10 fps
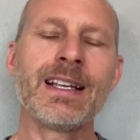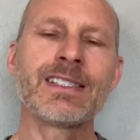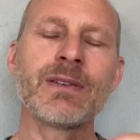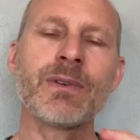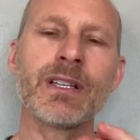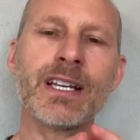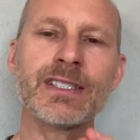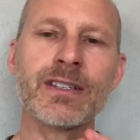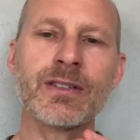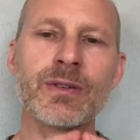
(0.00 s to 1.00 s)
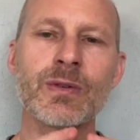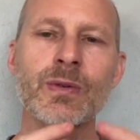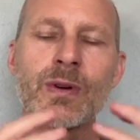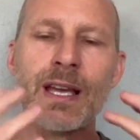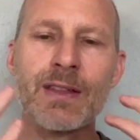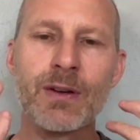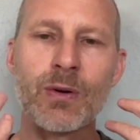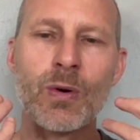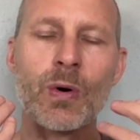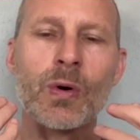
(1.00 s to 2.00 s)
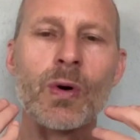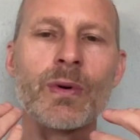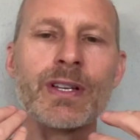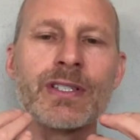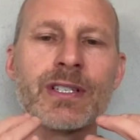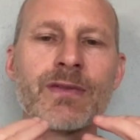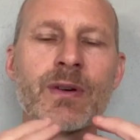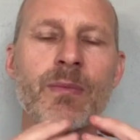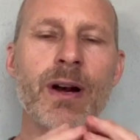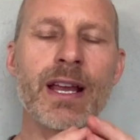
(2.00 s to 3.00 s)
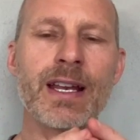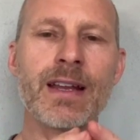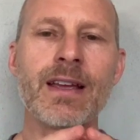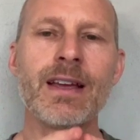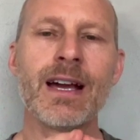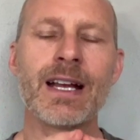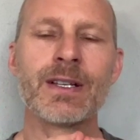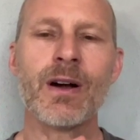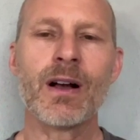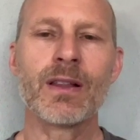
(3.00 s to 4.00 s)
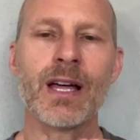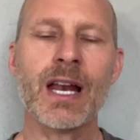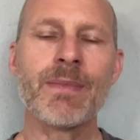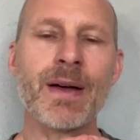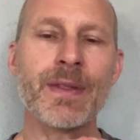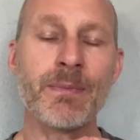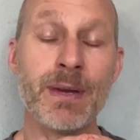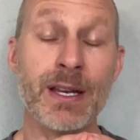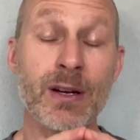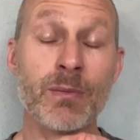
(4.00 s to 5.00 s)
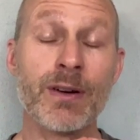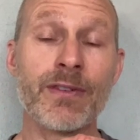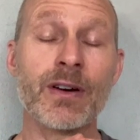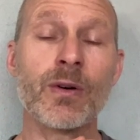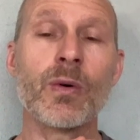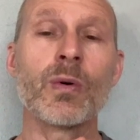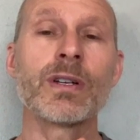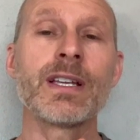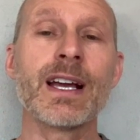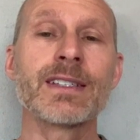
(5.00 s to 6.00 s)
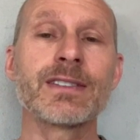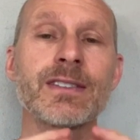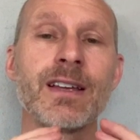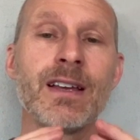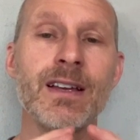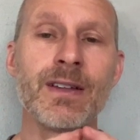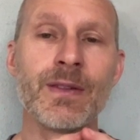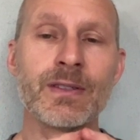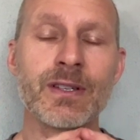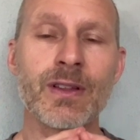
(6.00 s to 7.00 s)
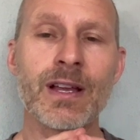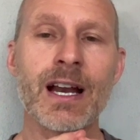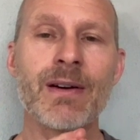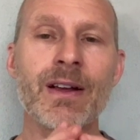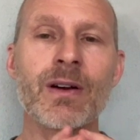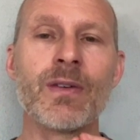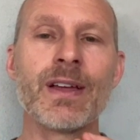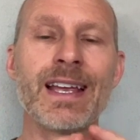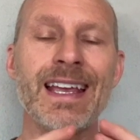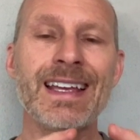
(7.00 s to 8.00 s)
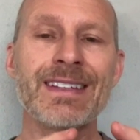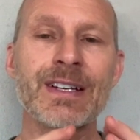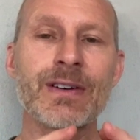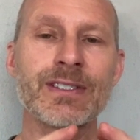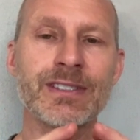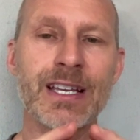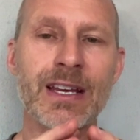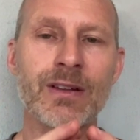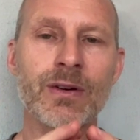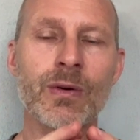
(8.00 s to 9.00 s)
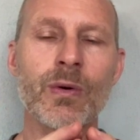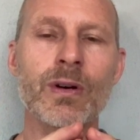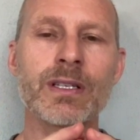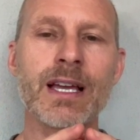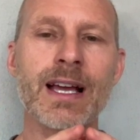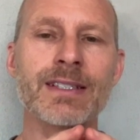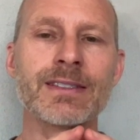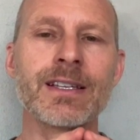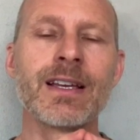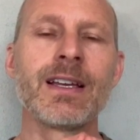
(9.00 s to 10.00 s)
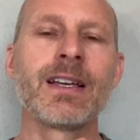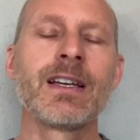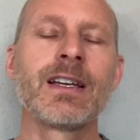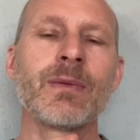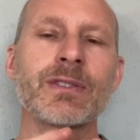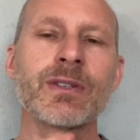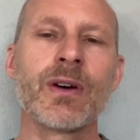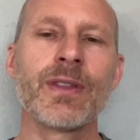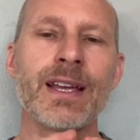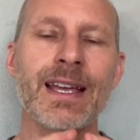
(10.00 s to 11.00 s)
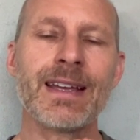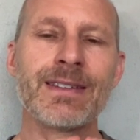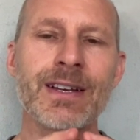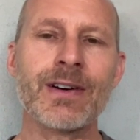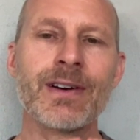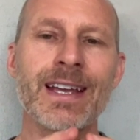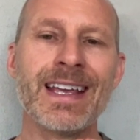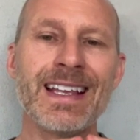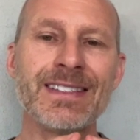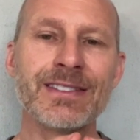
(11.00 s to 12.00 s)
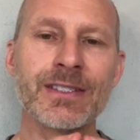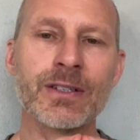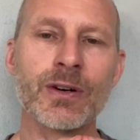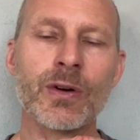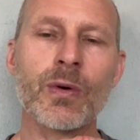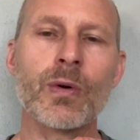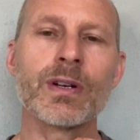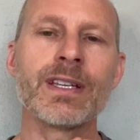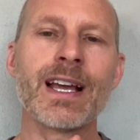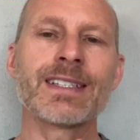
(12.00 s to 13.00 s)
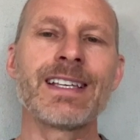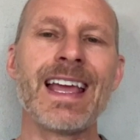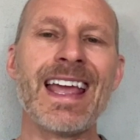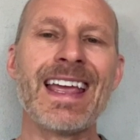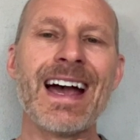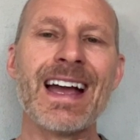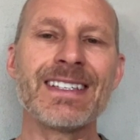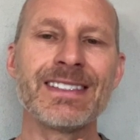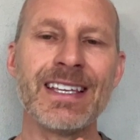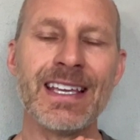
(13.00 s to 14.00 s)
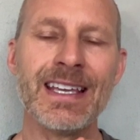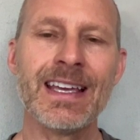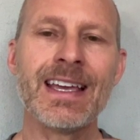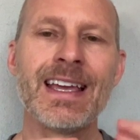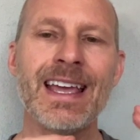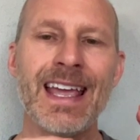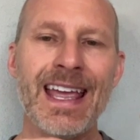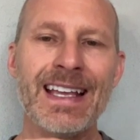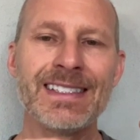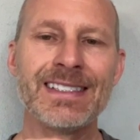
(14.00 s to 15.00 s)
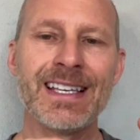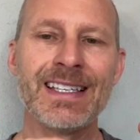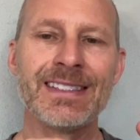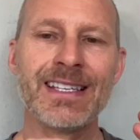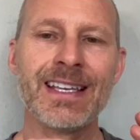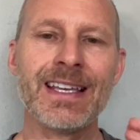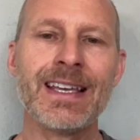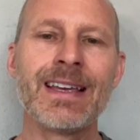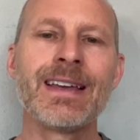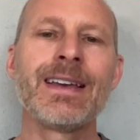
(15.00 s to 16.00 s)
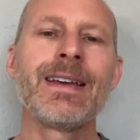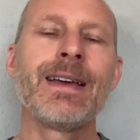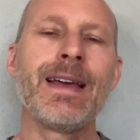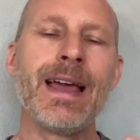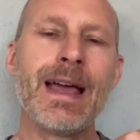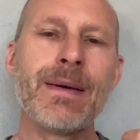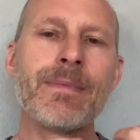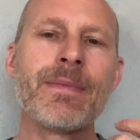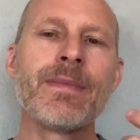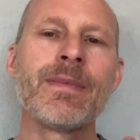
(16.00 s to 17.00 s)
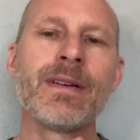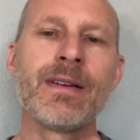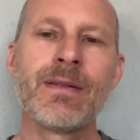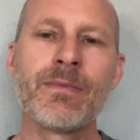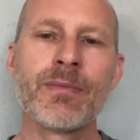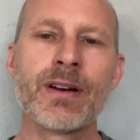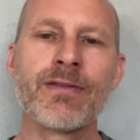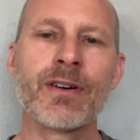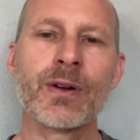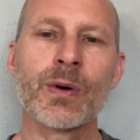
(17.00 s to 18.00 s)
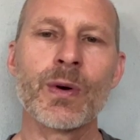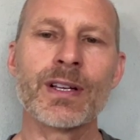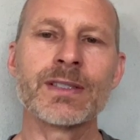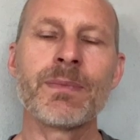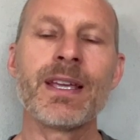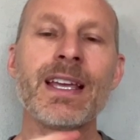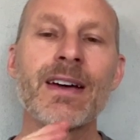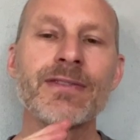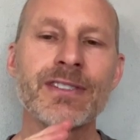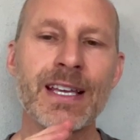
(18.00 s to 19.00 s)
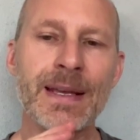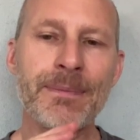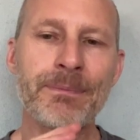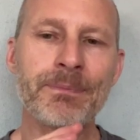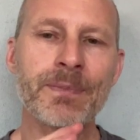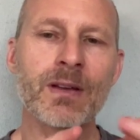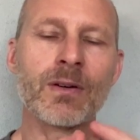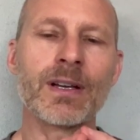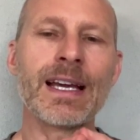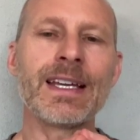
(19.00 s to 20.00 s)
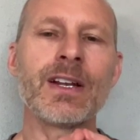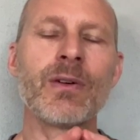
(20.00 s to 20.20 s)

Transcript: And it's in relation to, again, the cortical regions of your brain. I talk a lot about the medial prefrontal cortex there's another area called the anterior cingulate cortex, what's called the anterior insular cortex, AIC, ACC, M, prefrontal cortex, PFC. Okay,